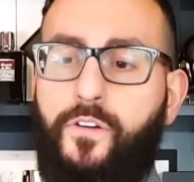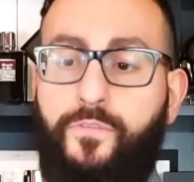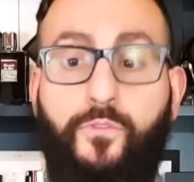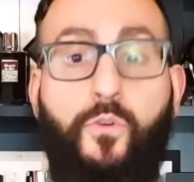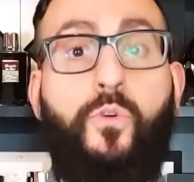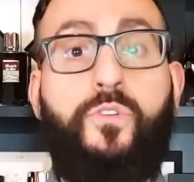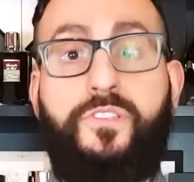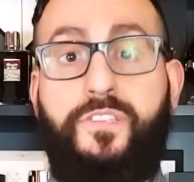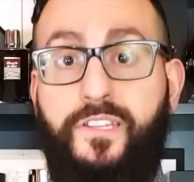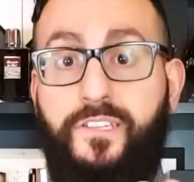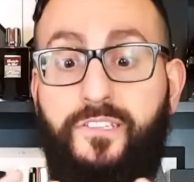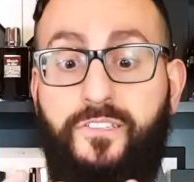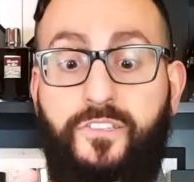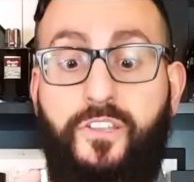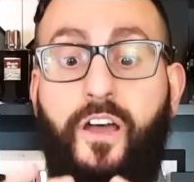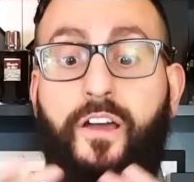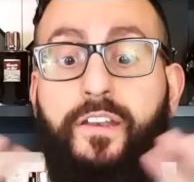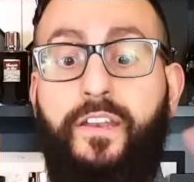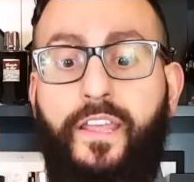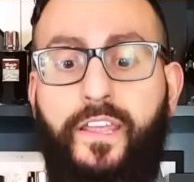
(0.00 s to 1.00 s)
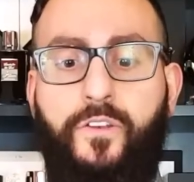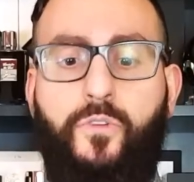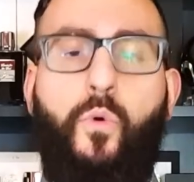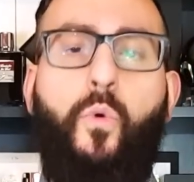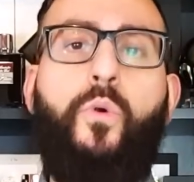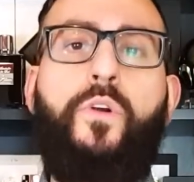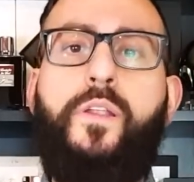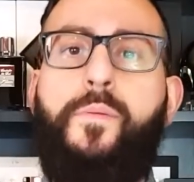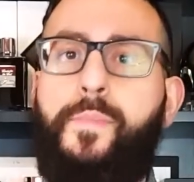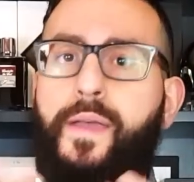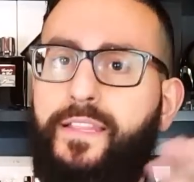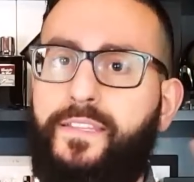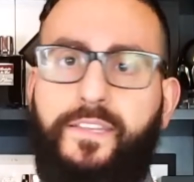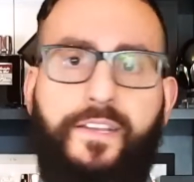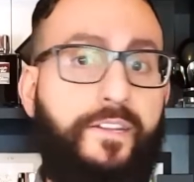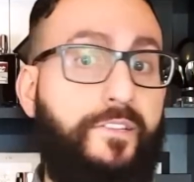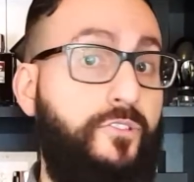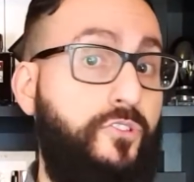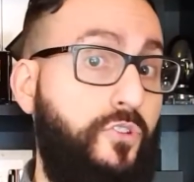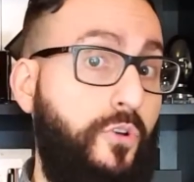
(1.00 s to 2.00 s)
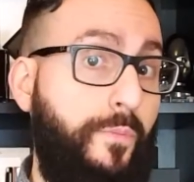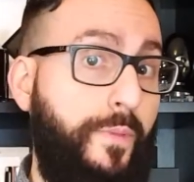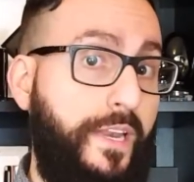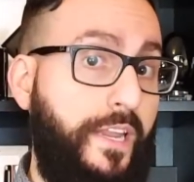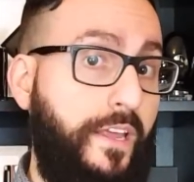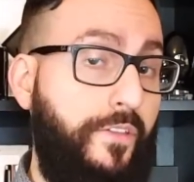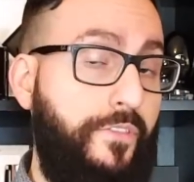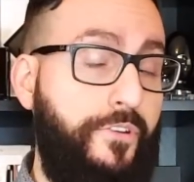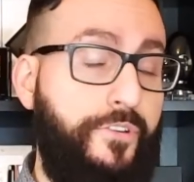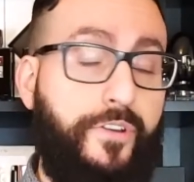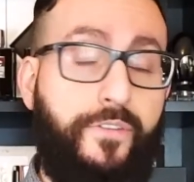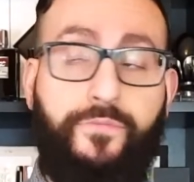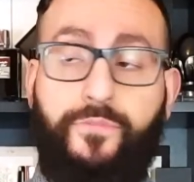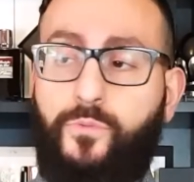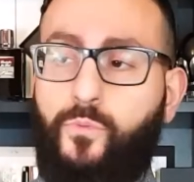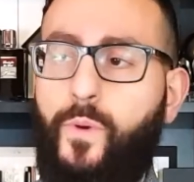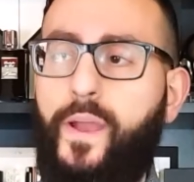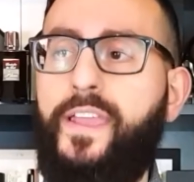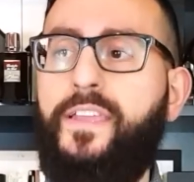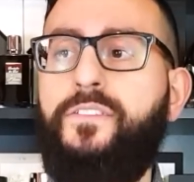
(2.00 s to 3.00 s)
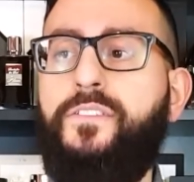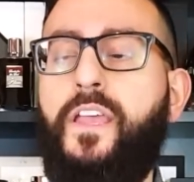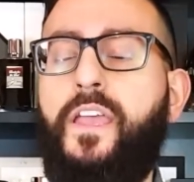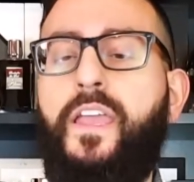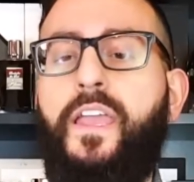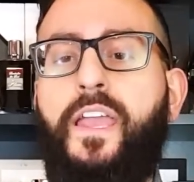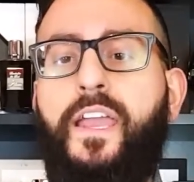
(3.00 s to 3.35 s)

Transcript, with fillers: Of course, it's done and ornamented in so many other different ways.